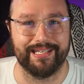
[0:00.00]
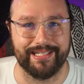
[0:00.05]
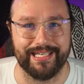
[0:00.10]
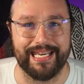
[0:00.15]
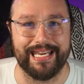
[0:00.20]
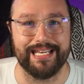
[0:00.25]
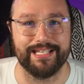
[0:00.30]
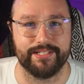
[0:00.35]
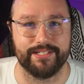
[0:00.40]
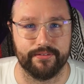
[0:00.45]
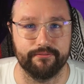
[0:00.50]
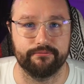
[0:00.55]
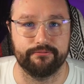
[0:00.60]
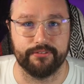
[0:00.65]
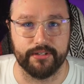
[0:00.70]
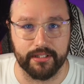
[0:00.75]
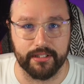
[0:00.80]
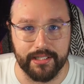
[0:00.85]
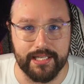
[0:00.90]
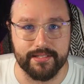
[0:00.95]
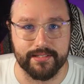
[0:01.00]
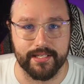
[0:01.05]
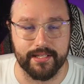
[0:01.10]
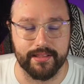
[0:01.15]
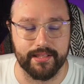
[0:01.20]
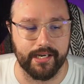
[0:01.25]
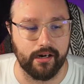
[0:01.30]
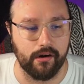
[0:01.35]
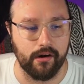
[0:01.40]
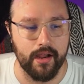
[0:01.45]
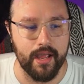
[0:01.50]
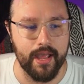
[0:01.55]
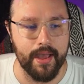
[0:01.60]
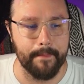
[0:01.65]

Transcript: need some villains in there,